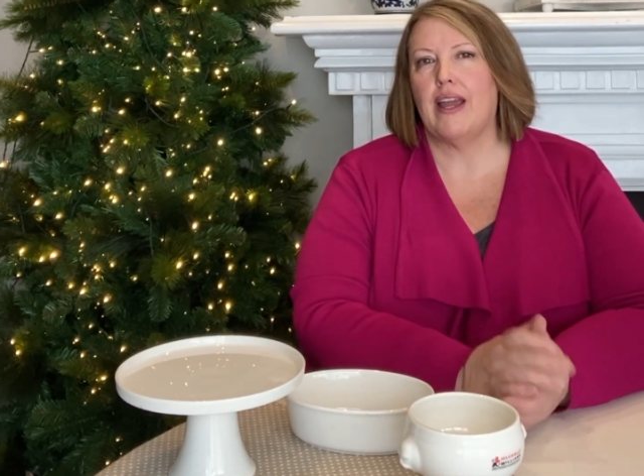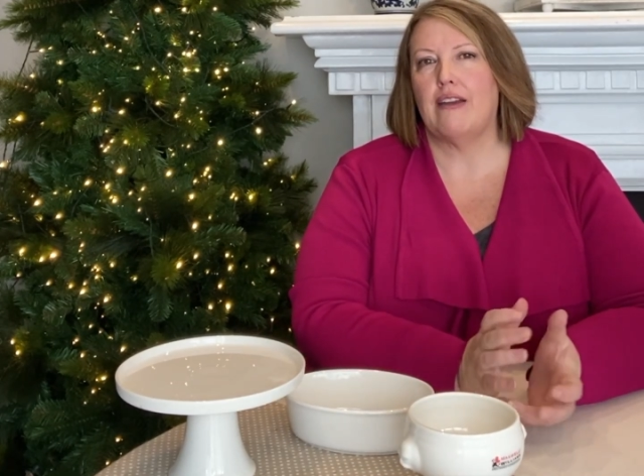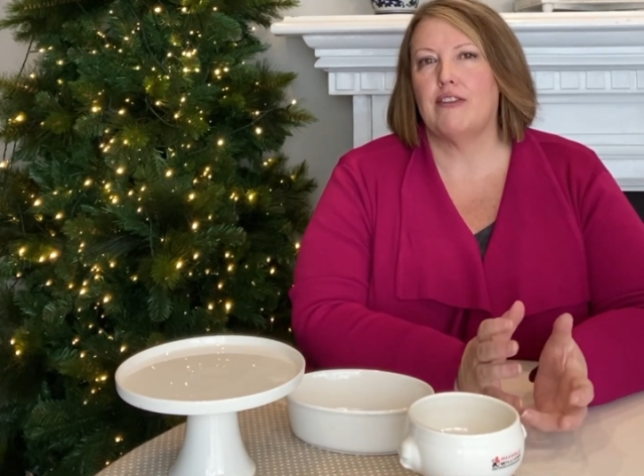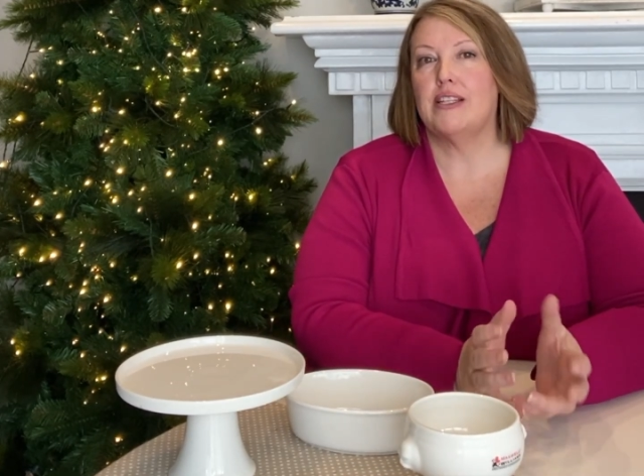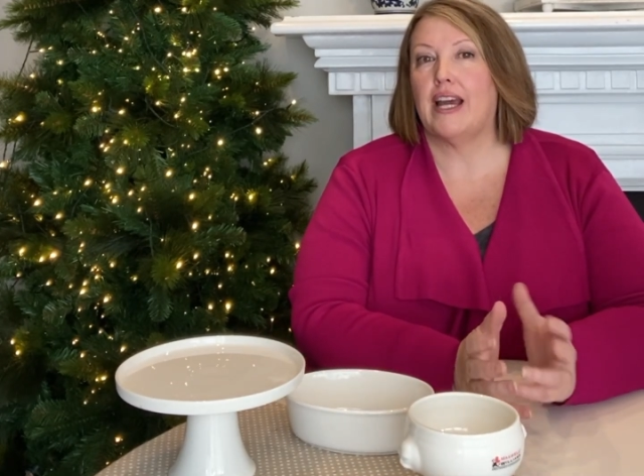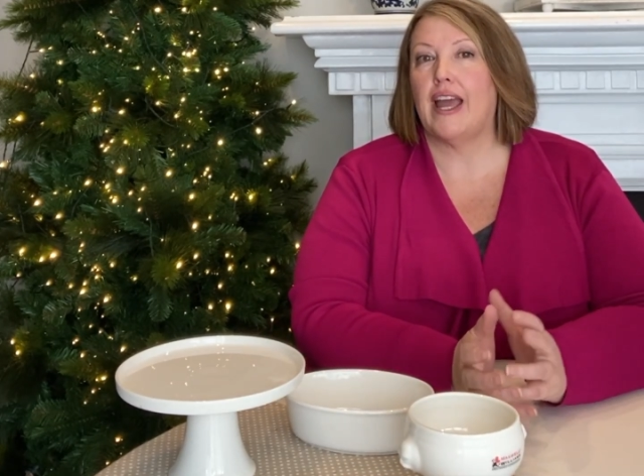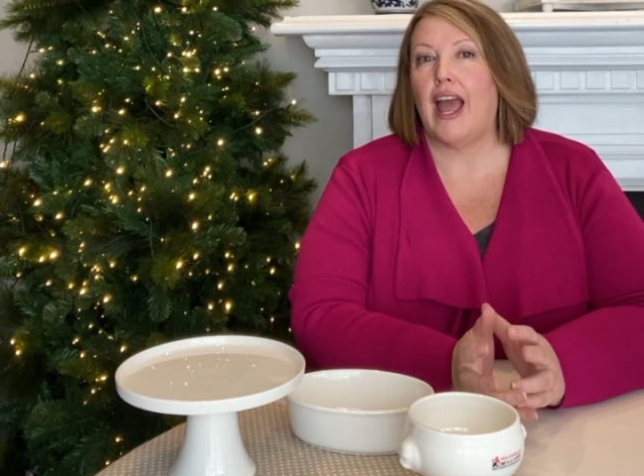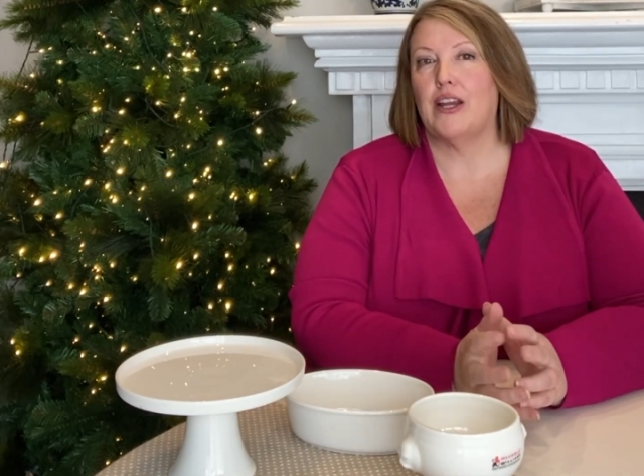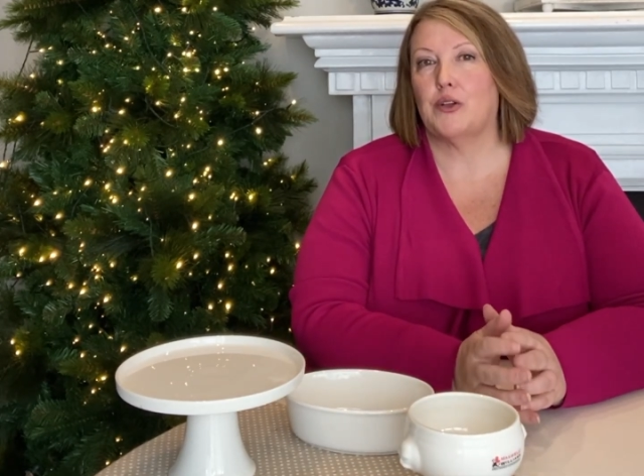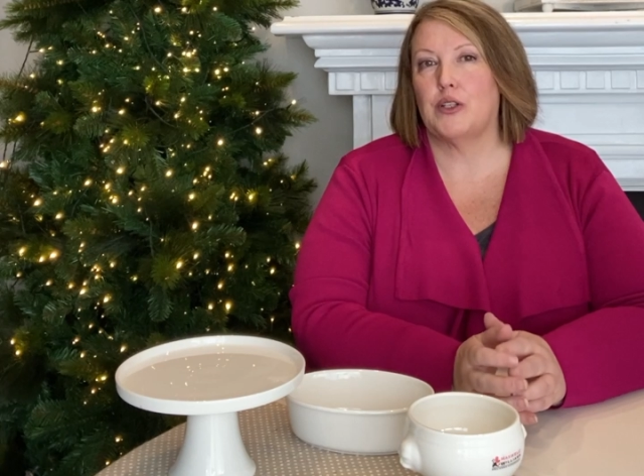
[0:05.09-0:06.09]
everyday
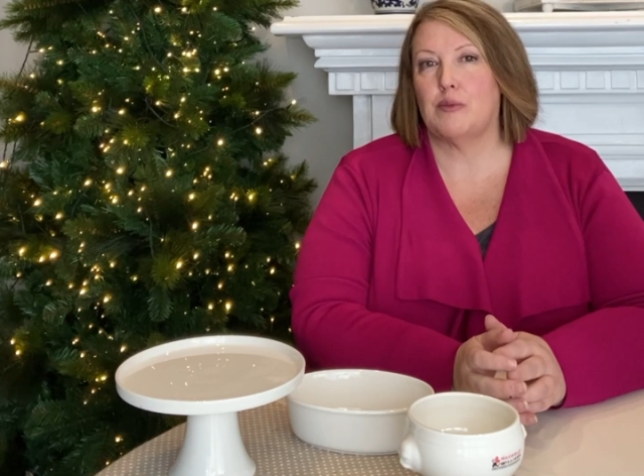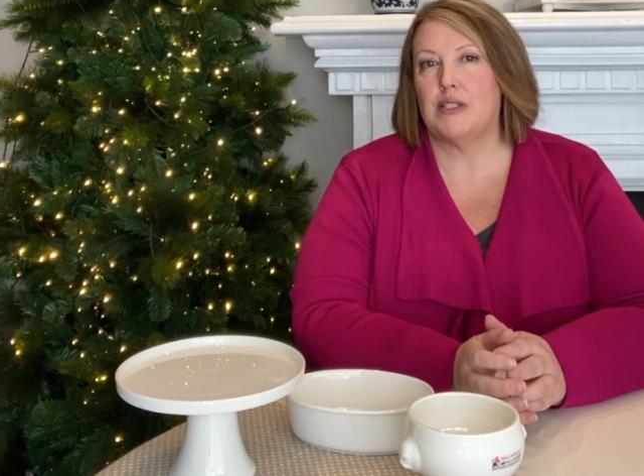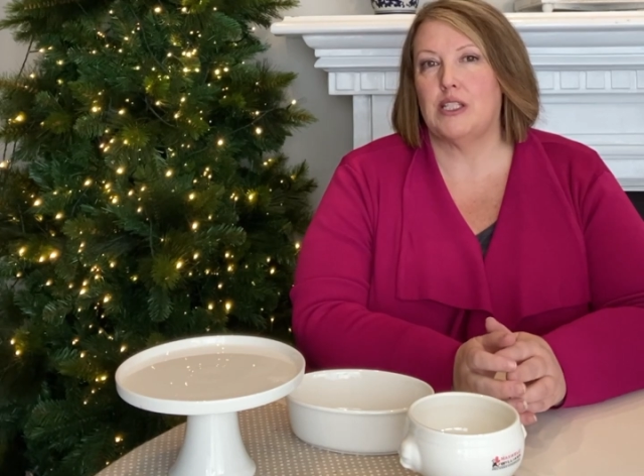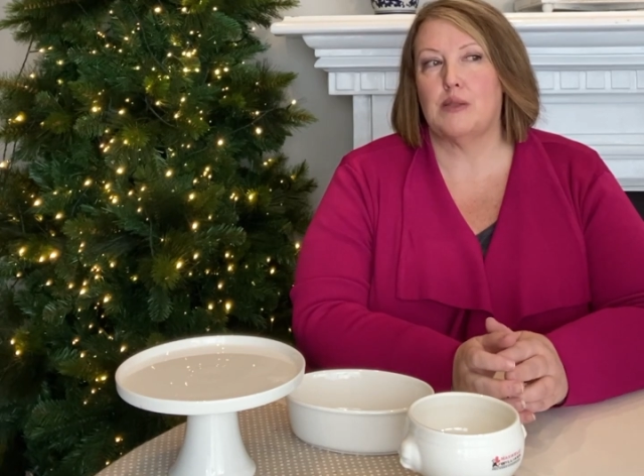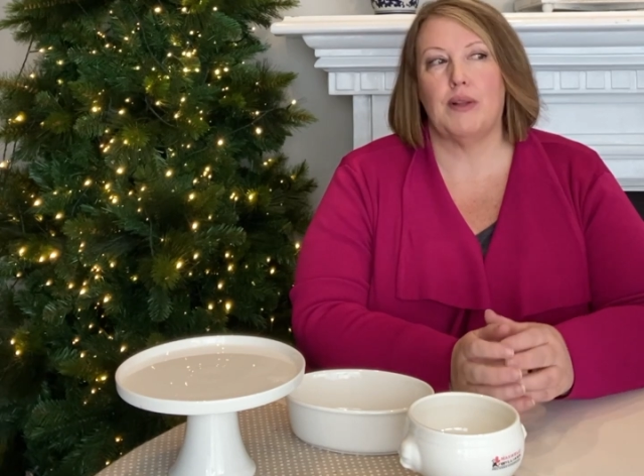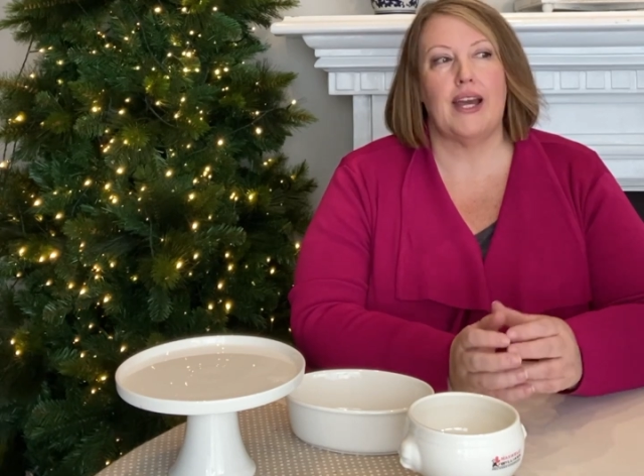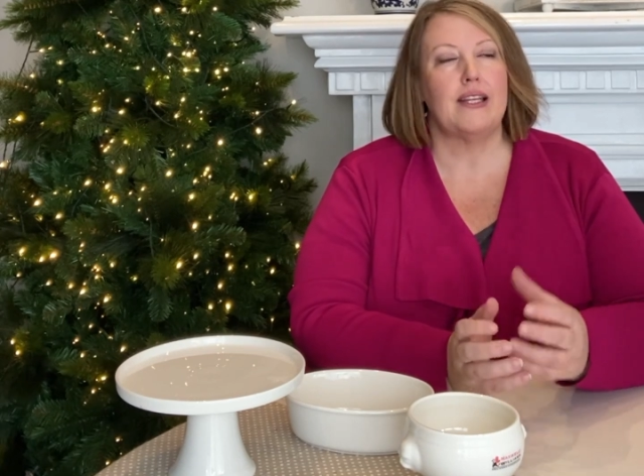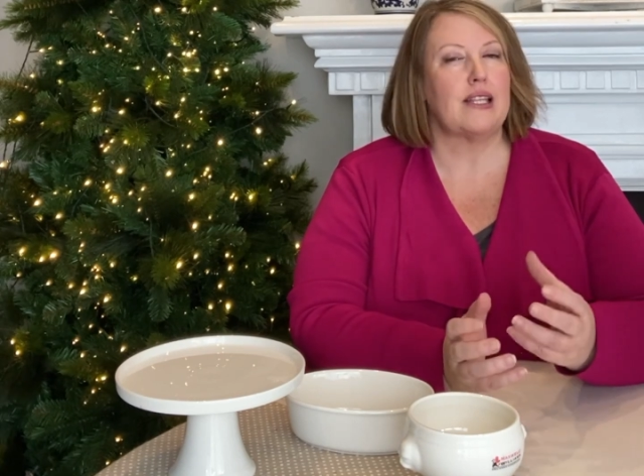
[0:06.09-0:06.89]
and Christmas displays,